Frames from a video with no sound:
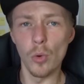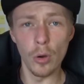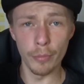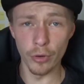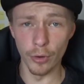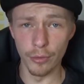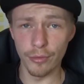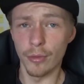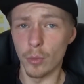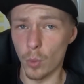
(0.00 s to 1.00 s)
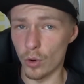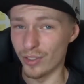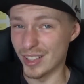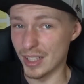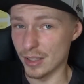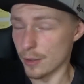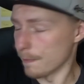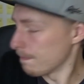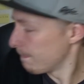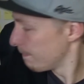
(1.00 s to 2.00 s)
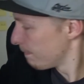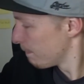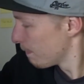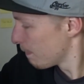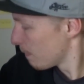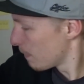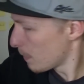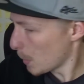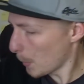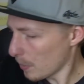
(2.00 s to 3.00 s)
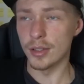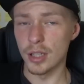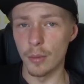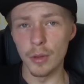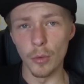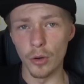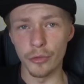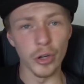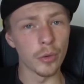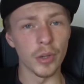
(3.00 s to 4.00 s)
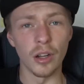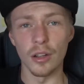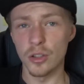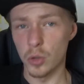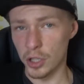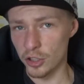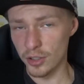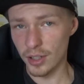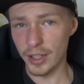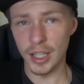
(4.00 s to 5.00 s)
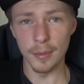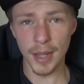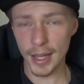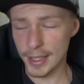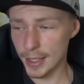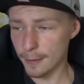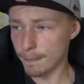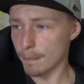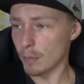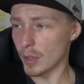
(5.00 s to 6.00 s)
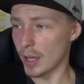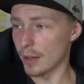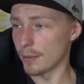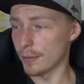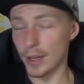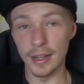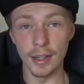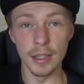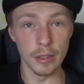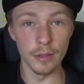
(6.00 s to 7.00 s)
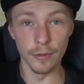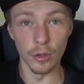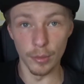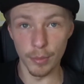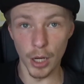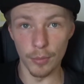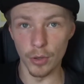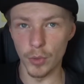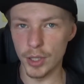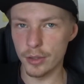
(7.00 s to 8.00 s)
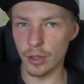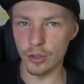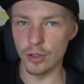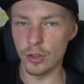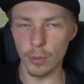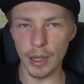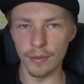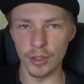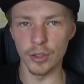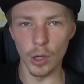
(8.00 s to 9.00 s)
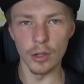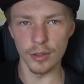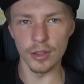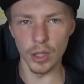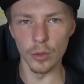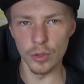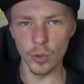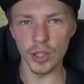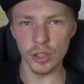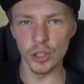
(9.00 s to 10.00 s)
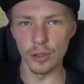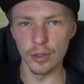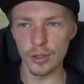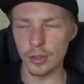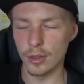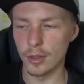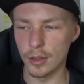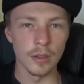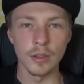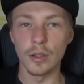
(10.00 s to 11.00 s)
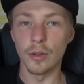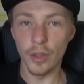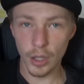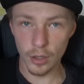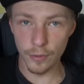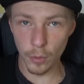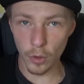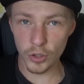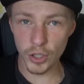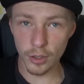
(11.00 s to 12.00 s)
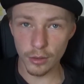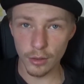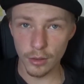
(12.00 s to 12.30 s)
waterproof, water resistant. Hopefully that should answer some of the more frequently asked questions I keep getting, and at least for a couple of weeks I should stop having to answer those questions. So thank you for watching.